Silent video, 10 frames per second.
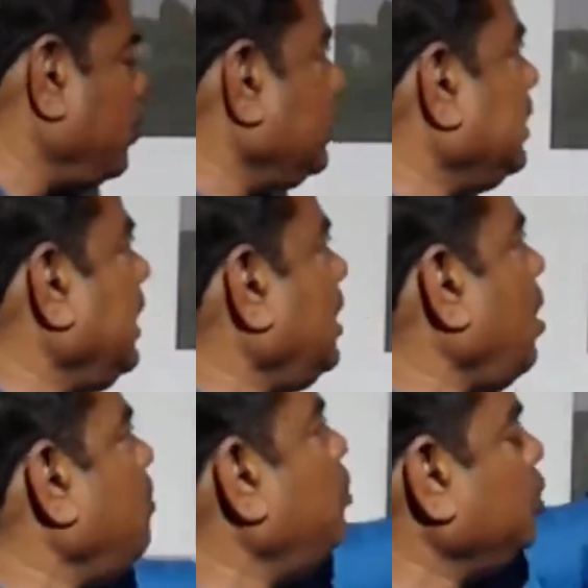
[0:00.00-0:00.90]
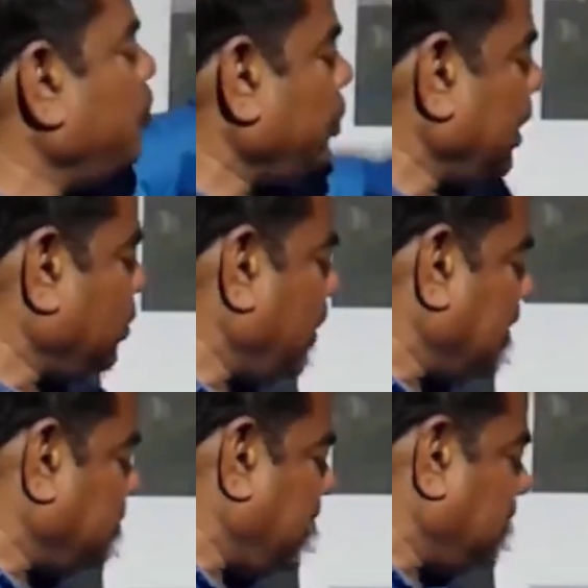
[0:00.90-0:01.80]
pollen grain of both potato
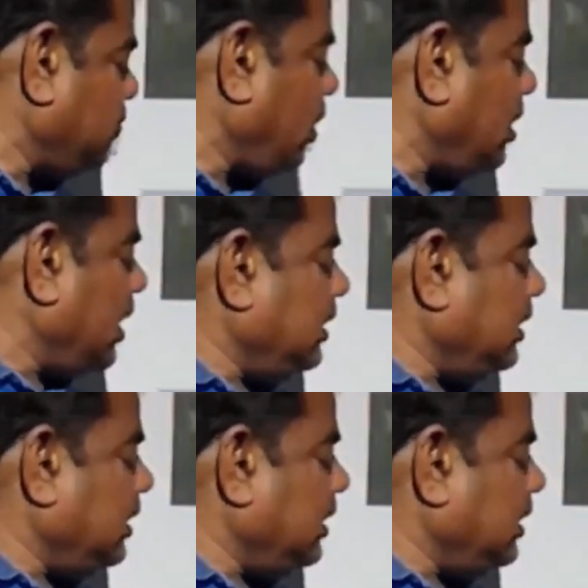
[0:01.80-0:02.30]
as well as what?